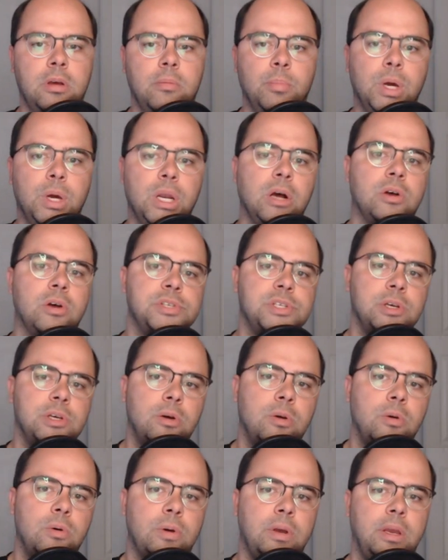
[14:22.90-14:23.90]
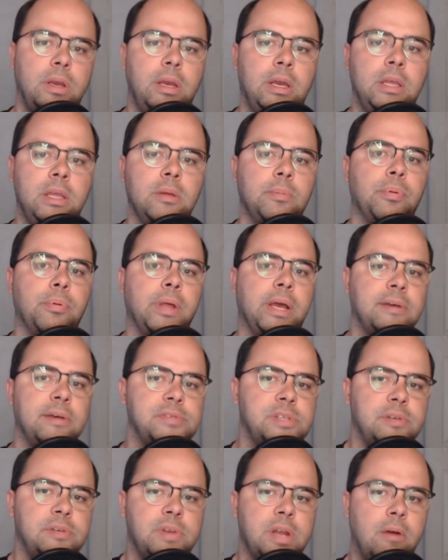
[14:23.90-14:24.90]
but also in the playoffs,
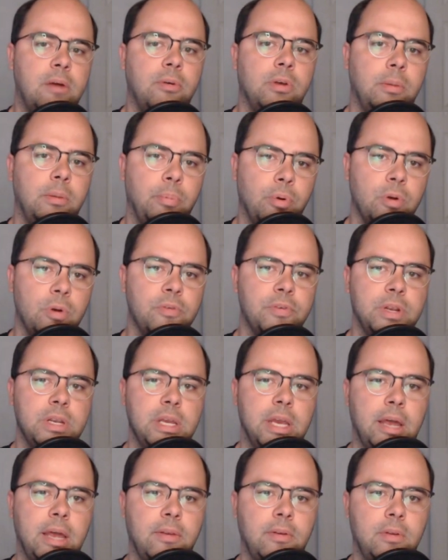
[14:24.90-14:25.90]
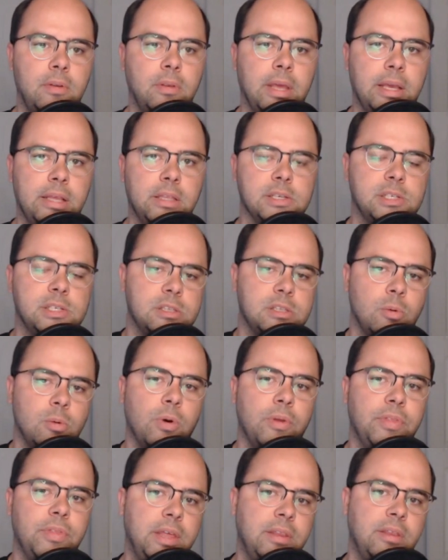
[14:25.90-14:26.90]
they've not really proven yet. Like, this is the
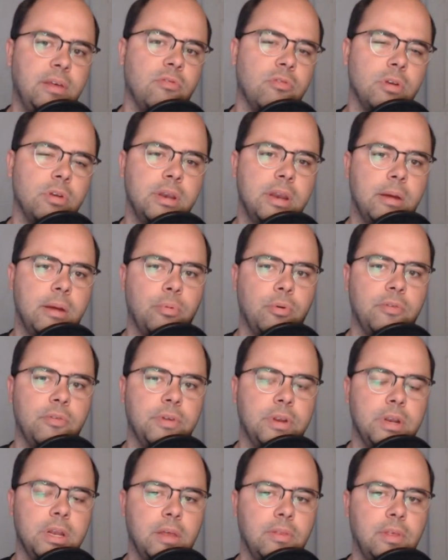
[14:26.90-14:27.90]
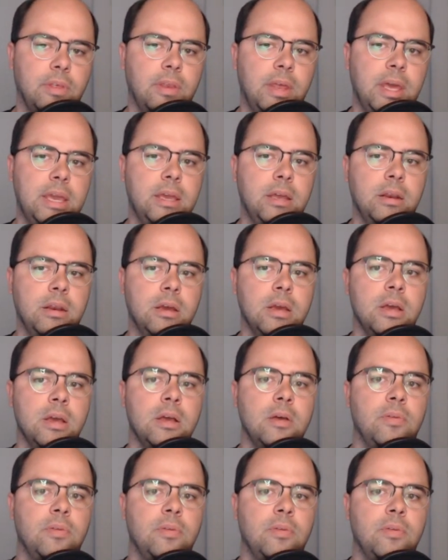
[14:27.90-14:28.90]
one thing they've really not proven yet, that they
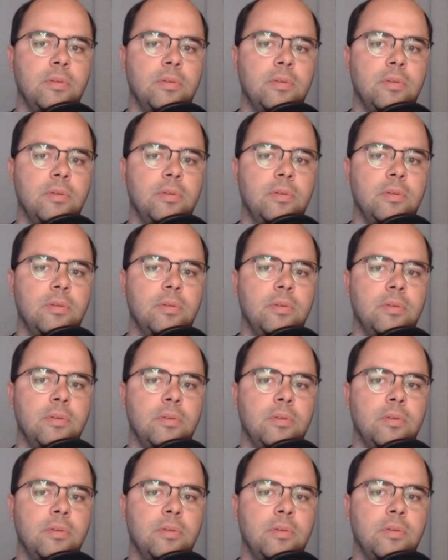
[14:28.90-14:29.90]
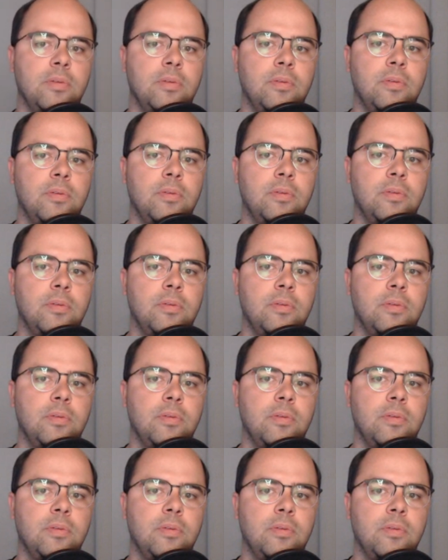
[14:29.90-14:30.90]
can go in and really compete
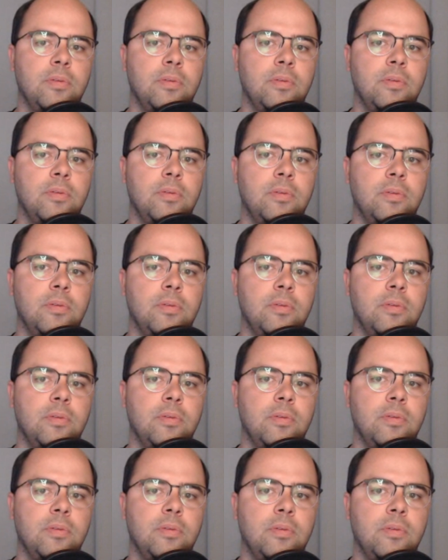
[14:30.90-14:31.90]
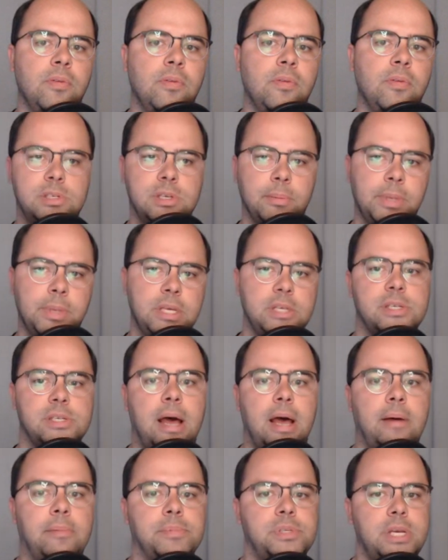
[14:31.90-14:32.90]
on the road against some of these
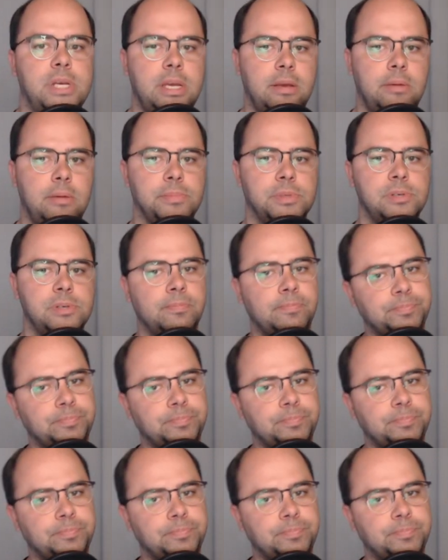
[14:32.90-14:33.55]
top teams